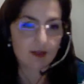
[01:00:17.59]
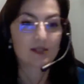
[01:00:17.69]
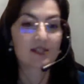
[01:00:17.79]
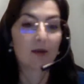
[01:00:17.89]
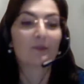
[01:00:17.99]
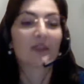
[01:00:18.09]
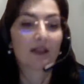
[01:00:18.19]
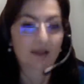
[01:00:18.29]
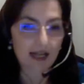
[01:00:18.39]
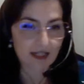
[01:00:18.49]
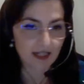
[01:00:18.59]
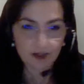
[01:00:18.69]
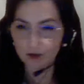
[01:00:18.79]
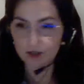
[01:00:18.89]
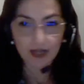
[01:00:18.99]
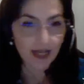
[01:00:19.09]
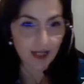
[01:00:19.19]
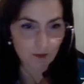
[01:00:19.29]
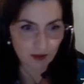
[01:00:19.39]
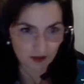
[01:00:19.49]
something that he couldn't
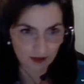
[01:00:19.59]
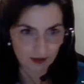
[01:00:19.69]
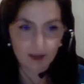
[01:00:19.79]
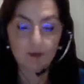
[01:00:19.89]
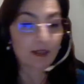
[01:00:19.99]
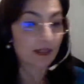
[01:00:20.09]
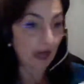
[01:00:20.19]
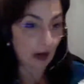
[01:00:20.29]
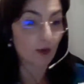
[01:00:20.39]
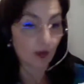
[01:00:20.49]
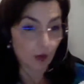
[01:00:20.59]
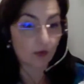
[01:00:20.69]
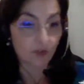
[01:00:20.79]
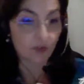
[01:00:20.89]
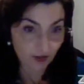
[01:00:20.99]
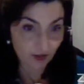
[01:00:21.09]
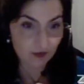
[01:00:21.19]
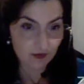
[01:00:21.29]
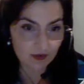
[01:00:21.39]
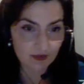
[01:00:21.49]
name, but now we call the field.